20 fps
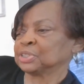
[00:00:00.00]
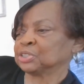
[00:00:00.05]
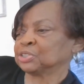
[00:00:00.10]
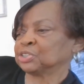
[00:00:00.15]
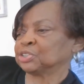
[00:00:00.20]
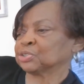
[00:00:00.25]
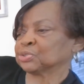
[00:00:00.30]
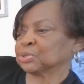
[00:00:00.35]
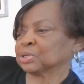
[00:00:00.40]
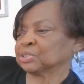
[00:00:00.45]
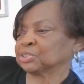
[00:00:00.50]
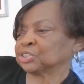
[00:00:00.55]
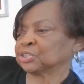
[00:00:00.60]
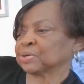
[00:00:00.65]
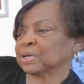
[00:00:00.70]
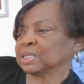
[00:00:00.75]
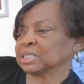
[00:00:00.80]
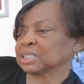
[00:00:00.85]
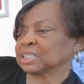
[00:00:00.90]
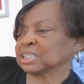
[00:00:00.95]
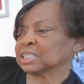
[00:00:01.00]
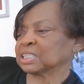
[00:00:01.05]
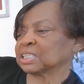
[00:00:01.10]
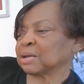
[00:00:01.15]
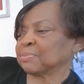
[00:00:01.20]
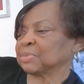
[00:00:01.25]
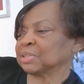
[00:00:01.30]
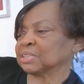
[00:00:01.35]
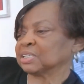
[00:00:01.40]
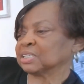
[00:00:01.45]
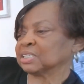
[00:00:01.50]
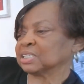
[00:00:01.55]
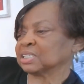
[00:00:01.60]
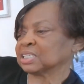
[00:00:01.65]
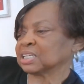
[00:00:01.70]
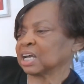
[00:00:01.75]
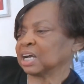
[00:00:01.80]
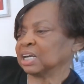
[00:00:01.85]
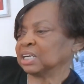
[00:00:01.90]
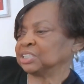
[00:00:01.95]
Zora traces some of the
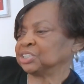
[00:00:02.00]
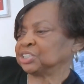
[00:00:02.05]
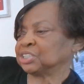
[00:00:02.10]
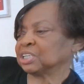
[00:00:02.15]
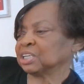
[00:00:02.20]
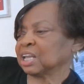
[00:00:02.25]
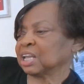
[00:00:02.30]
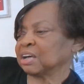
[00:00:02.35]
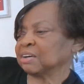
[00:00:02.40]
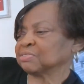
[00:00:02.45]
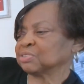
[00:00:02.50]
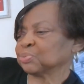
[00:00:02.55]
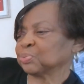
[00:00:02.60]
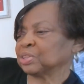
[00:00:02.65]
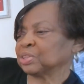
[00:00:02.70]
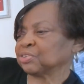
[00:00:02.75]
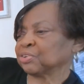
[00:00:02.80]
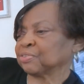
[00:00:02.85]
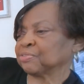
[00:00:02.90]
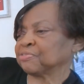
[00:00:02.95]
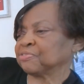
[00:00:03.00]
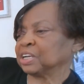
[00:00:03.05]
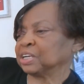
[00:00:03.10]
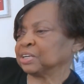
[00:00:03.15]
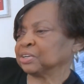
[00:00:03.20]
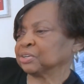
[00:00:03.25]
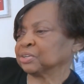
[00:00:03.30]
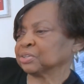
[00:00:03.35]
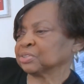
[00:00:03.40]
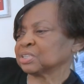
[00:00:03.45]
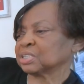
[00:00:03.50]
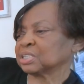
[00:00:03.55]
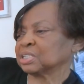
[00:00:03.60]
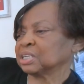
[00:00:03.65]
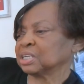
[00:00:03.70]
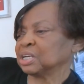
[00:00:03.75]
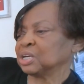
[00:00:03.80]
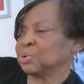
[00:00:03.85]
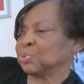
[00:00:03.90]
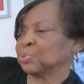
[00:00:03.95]
designs she loves with her fingers.
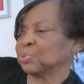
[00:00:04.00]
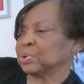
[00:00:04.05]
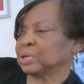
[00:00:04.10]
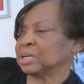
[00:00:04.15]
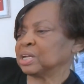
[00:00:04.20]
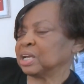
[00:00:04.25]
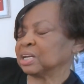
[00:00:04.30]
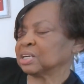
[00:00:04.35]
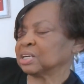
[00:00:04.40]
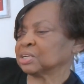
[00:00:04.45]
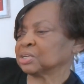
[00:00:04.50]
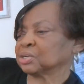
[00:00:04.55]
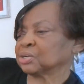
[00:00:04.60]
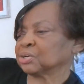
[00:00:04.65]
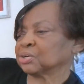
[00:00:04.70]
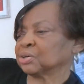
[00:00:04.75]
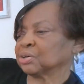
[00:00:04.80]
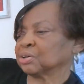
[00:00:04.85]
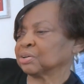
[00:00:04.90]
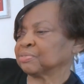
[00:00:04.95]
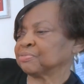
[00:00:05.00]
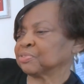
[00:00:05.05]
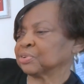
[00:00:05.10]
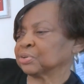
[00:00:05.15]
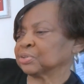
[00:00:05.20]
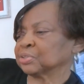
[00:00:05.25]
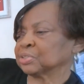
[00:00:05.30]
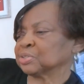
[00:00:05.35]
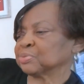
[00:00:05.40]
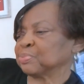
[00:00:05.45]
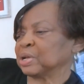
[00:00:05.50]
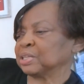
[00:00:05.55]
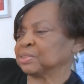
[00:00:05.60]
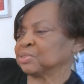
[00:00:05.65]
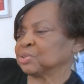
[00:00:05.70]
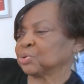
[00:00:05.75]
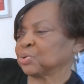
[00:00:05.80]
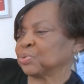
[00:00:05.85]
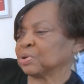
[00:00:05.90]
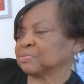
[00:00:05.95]
When Nana Akura first made
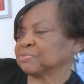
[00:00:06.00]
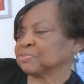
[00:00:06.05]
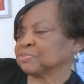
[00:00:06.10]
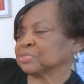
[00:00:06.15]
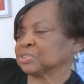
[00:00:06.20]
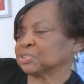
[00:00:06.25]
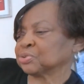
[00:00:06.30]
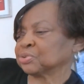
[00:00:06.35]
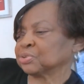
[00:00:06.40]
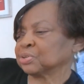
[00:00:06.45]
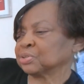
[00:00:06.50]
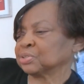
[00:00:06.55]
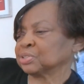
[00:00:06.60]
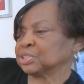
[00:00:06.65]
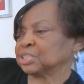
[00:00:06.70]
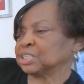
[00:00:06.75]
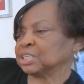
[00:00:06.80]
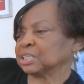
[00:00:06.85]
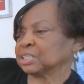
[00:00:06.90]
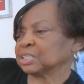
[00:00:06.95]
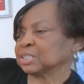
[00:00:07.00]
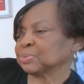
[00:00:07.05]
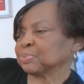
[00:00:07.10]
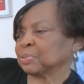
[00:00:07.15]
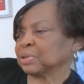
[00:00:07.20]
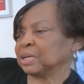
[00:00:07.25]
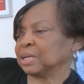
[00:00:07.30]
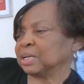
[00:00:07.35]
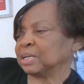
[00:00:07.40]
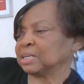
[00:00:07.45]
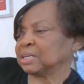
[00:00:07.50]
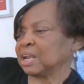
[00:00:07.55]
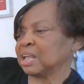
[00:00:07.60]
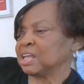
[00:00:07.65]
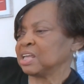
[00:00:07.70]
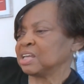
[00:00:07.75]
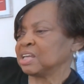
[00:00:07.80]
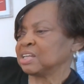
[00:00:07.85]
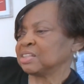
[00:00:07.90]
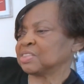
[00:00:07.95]
the quilt for Zora, she explained
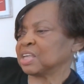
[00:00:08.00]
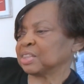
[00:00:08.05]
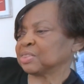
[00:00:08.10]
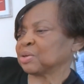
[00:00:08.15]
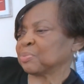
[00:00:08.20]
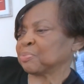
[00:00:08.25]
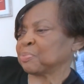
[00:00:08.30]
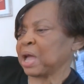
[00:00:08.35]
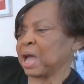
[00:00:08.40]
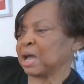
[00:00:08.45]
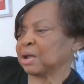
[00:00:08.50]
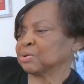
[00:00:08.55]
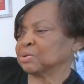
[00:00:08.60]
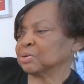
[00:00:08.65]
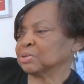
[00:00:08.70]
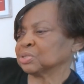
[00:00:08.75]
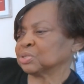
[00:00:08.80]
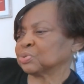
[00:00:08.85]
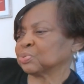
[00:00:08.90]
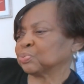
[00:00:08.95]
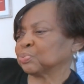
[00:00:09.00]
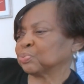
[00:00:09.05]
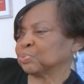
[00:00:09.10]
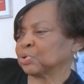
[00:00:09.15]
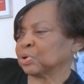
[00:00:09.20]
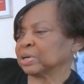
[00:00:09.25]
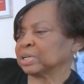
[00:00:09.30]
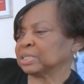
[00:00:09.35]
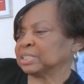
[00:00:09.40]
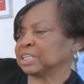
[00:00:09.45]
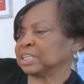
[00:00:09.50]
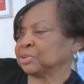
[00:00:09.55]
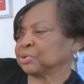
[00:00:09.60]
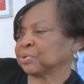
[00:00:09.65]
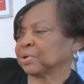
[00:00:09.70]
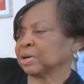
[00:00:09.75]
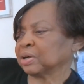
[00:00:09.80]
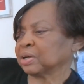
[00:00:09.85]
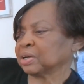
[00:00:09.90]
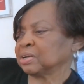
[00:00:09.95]
that the patterns were
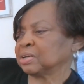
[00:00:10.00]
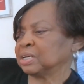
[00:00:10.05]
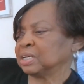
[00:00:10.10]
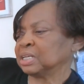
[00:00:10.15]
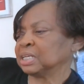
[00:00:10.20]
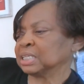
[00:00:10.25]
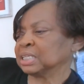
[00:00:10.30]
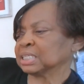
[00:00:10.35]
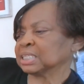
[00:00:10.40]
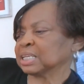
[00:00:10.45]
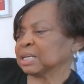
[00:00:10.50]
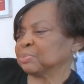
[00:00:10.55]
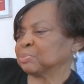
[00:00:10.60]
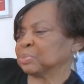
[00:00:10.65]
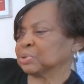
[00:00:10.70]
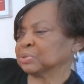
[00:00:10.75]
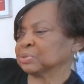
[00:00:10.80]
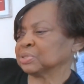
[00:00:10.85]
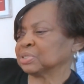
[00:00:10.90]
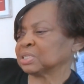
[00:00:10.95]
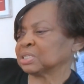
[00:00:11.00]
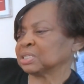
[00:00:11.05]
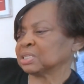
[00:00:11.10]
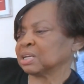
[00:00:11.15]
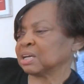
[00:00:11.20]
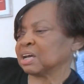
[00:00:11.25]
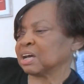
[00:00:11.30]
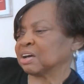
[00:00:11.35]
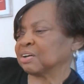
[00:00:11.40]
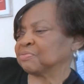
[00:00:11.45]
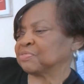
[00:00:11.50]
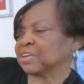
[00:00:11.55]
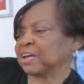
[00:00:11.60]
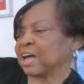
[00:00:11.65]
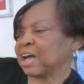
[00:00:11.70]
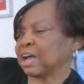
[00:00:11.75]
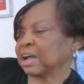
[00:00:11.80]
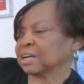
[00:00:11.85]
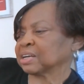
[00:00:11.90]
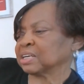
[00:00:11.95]
Adinkra, symbols of the
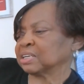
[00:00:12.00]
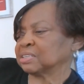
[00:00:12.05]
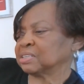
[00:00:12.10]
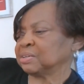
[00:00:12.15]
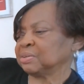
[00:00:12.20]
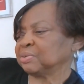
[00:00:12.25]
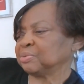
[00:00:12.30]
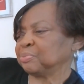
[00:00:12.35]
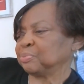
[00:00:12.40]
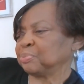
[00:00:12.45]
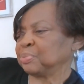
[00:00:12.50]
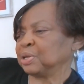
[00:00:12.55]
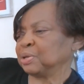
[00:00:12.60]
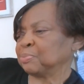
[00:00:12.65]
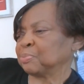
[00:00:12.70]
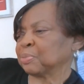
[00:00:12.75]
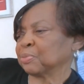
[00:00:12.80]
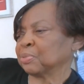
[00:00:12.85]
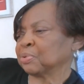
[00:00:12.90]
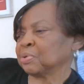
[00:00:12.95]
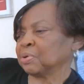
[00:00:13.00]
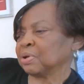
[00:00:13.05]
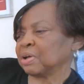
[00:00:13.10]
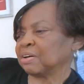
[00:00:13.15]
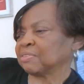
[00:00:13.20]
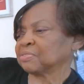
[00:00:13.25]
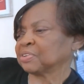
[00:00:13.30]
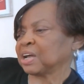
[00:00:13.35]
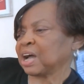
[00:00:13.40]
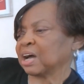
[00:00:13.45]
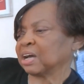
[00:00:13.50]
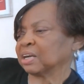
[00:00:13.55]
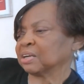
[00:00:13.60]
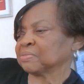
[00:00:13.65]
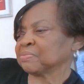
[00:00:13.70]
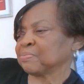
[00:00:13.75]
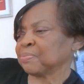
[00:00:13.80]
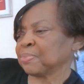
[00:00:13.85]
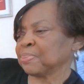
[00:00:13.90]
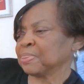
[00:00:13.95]
Akan people of
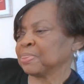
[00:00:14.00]
Ghana.